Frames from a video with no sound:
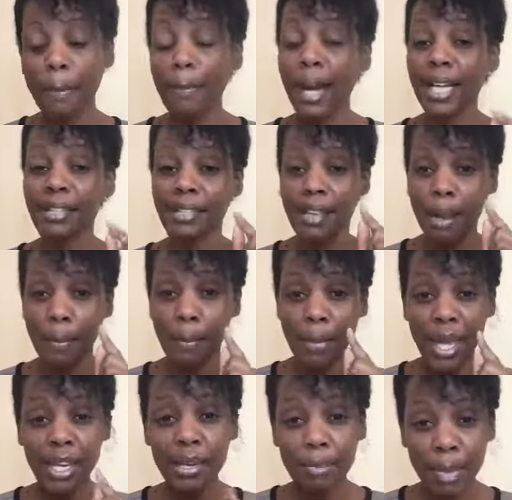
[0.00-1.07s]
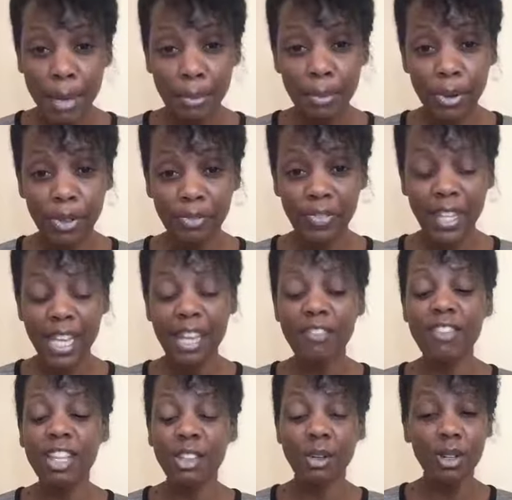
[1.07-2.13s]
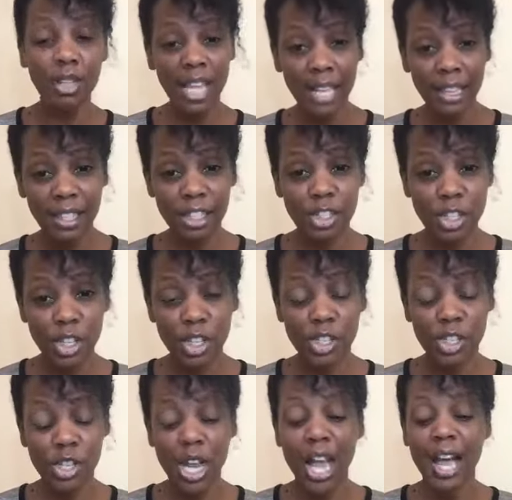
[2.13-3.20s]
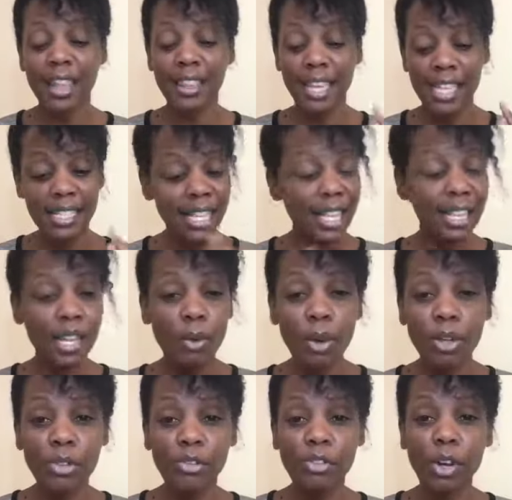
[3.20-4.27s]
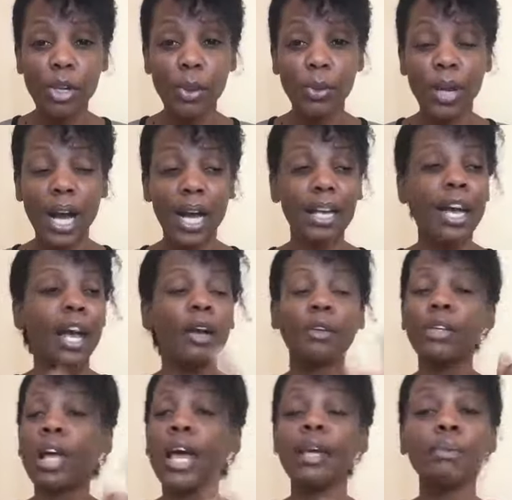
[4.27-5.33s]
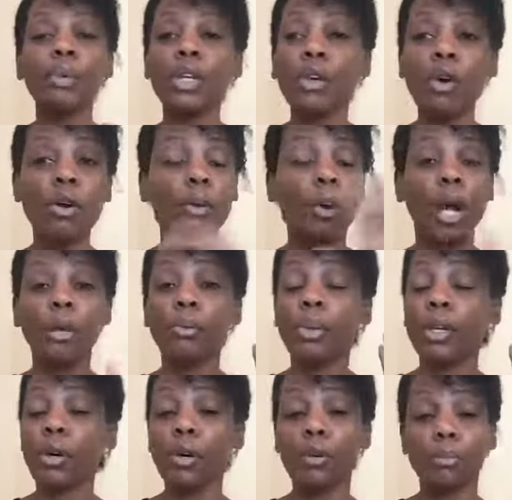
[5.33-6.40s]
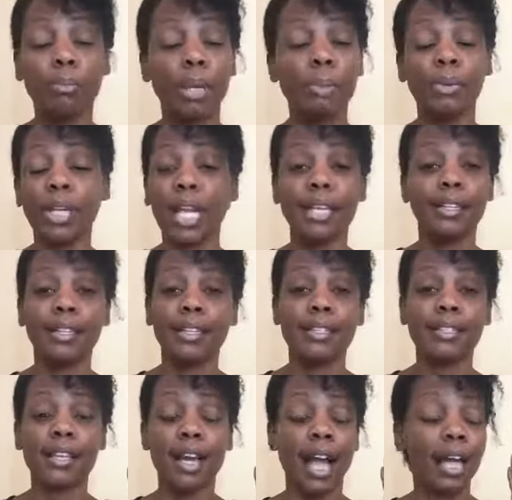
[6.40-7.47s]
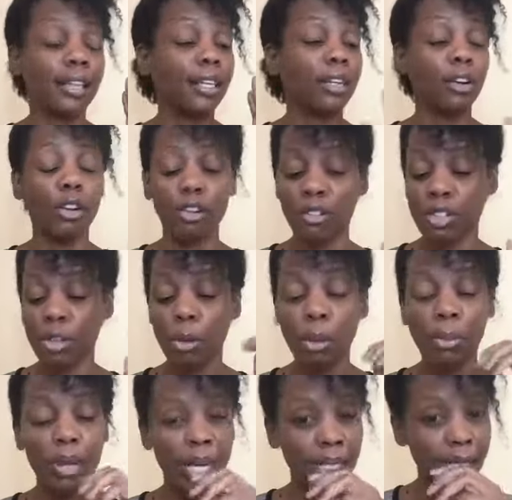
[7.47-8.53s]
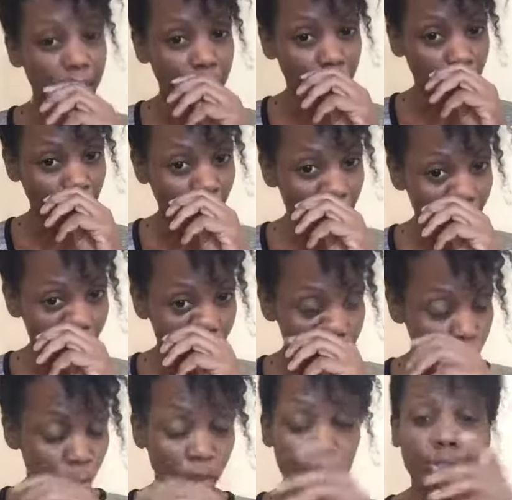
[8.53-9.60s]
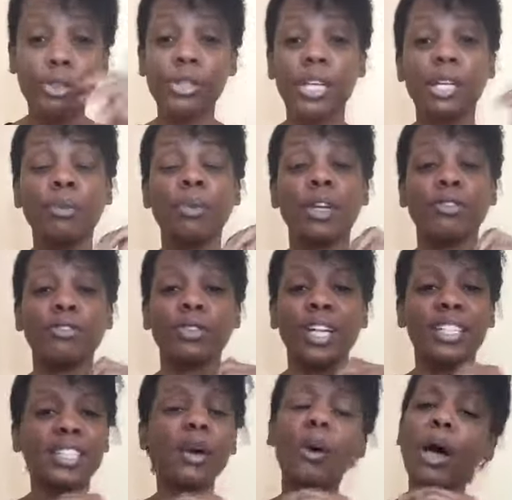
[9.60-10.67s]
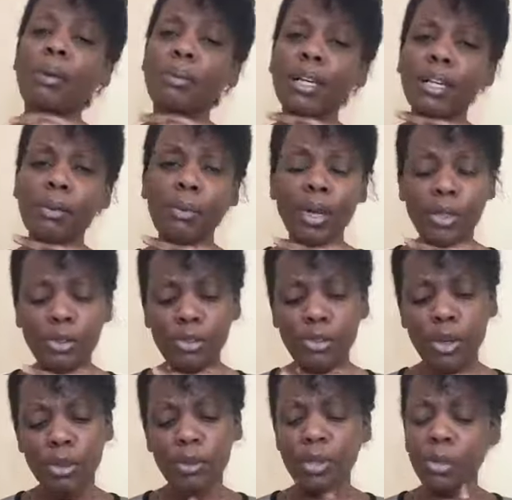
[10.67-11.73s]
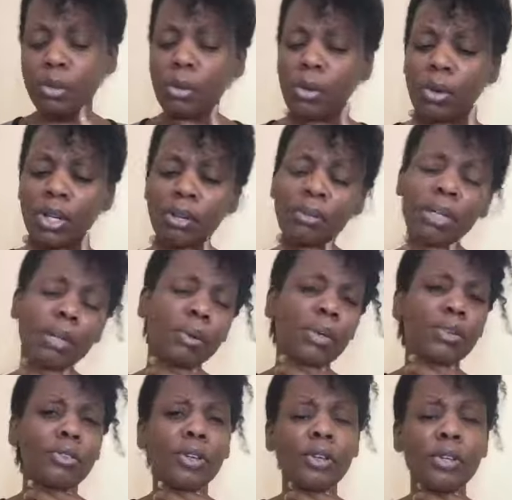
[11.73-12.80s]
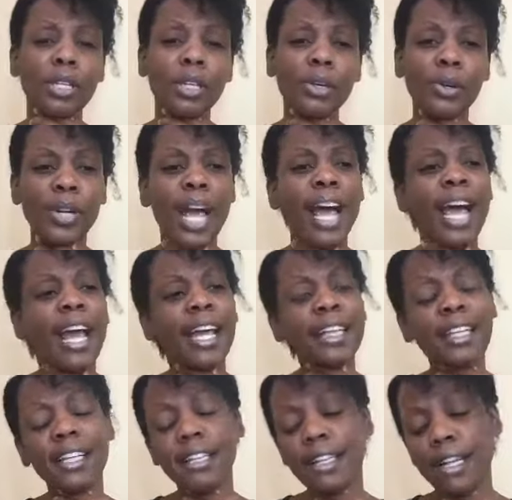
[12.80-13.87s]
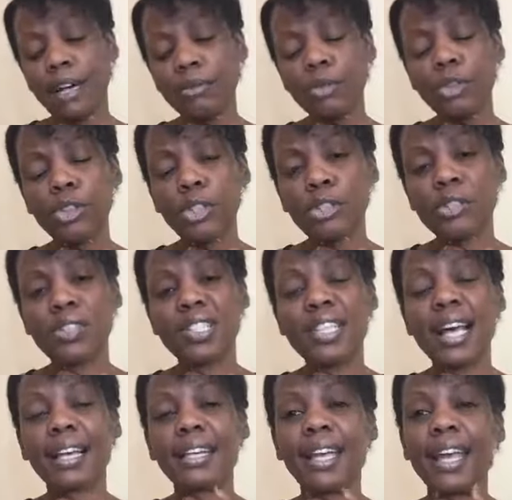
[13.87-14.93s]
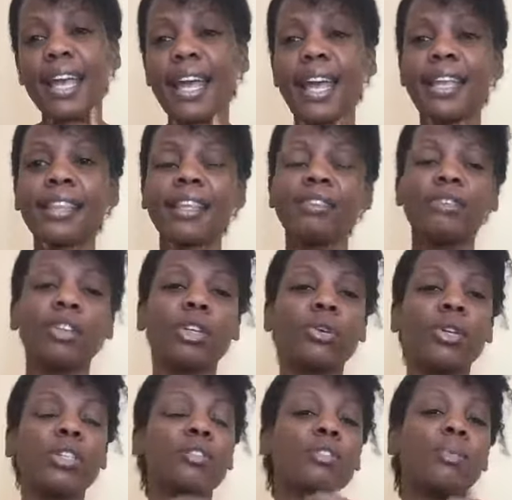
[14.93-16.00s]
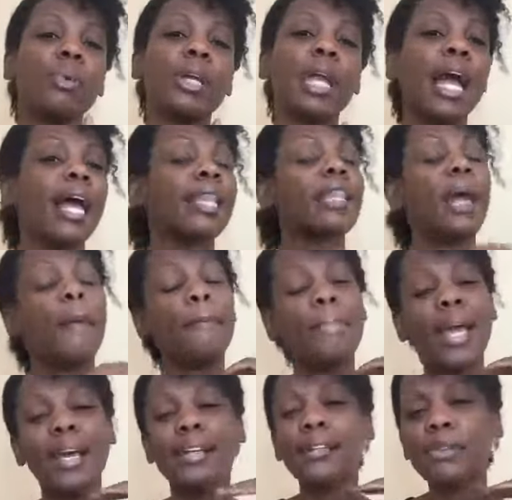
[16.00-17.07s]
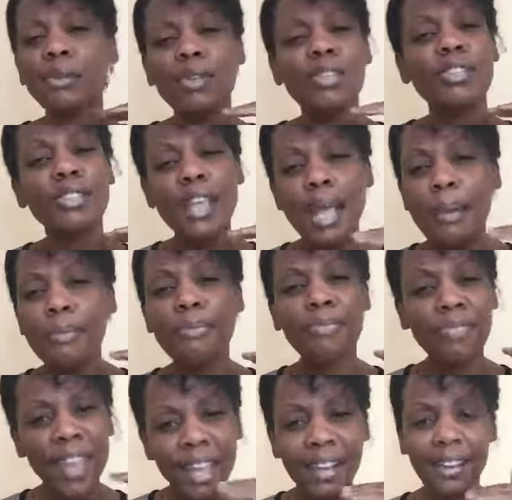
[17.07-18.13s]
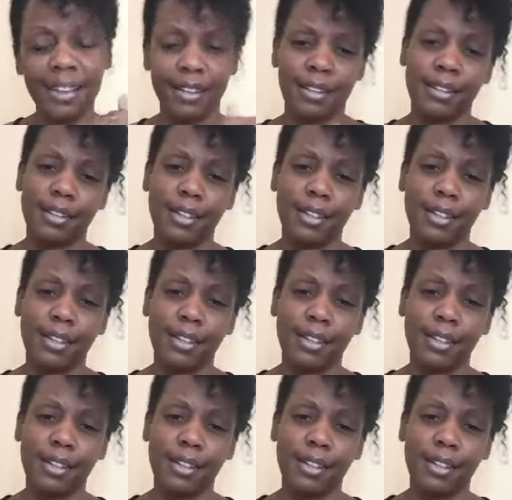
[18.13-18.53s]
But many people, even though they're in the church, they say they want to follow God. You know, and we know and we know people like this. I think all of us know people like this who have one foot in one foot. I say, oh, I really want to follow the Lord. I really want to follow the Lord. And then they come to church on Sunday, and then for the rest of the week they are back to the same thing.